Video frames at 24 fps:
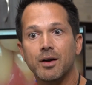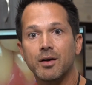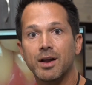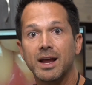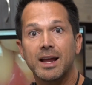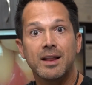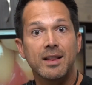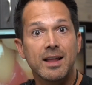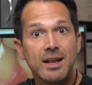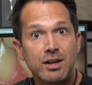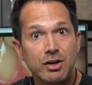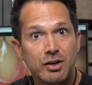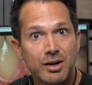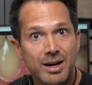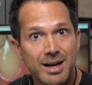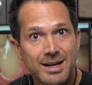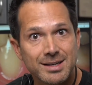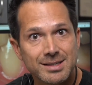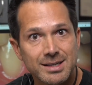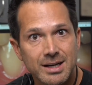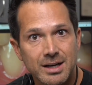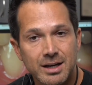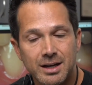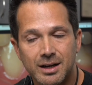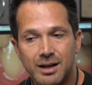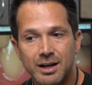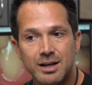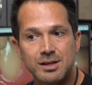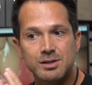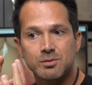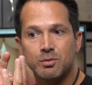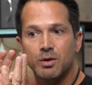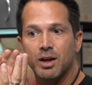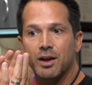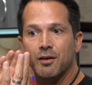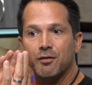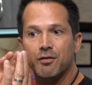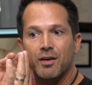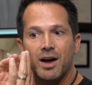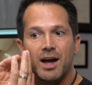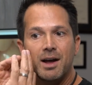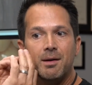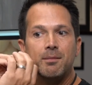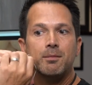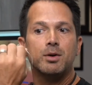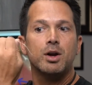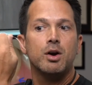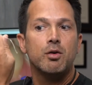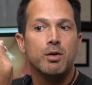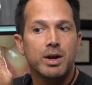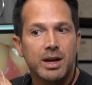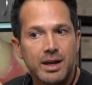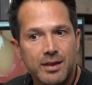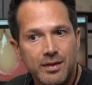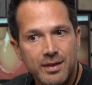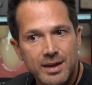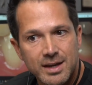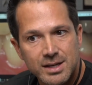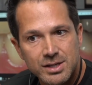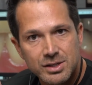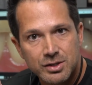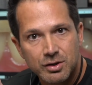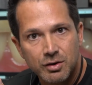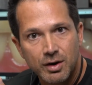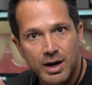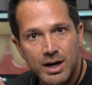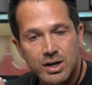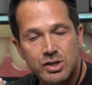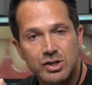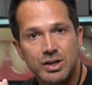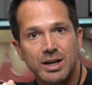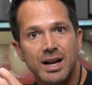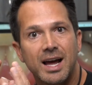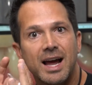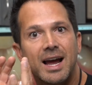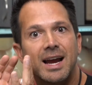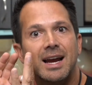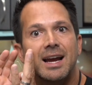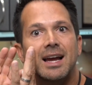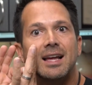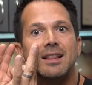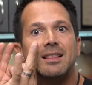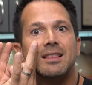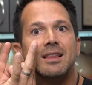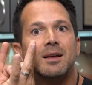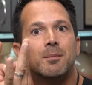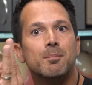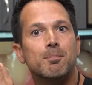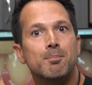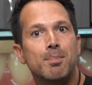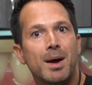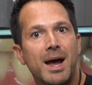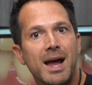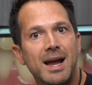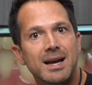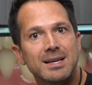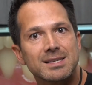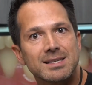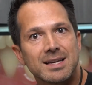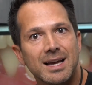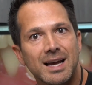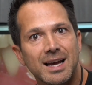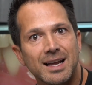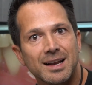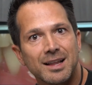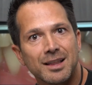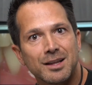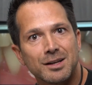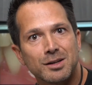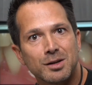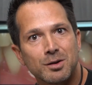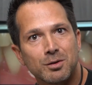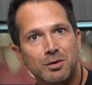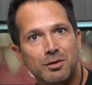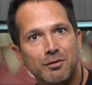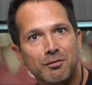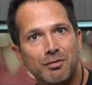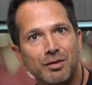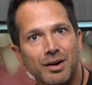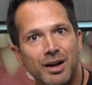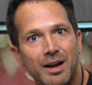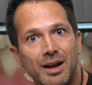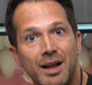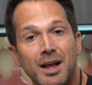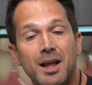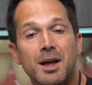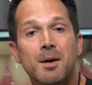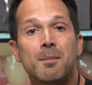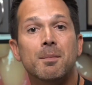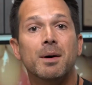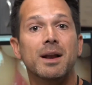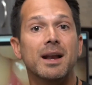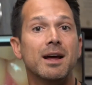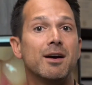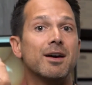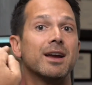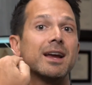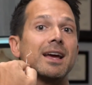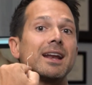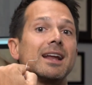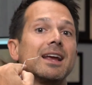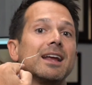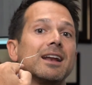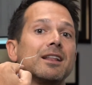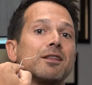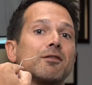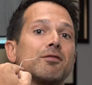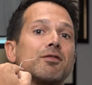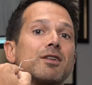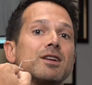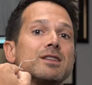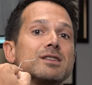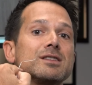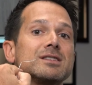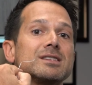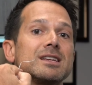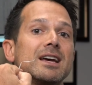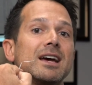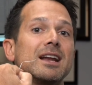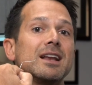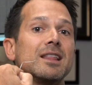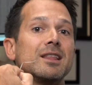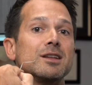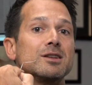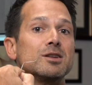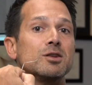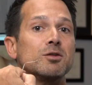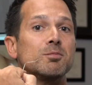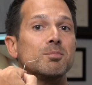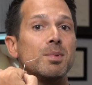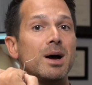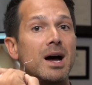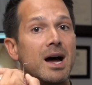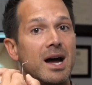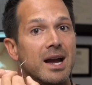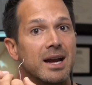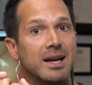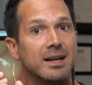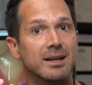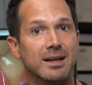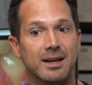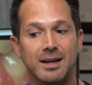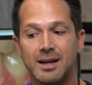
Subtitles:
And then you're not done, because if I'm going in this direction, I got the back side of the tooth in front. But now I got to get the front side of the tooth behind it.